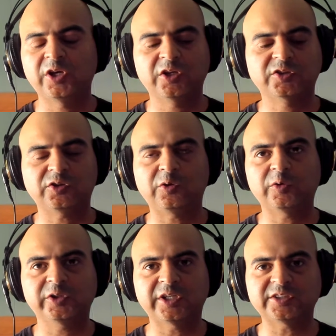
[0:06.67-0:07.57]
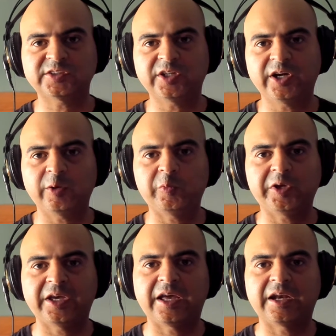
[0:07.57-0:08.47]
So yesterday
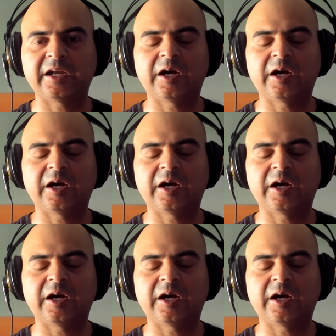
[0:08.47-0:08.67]
we had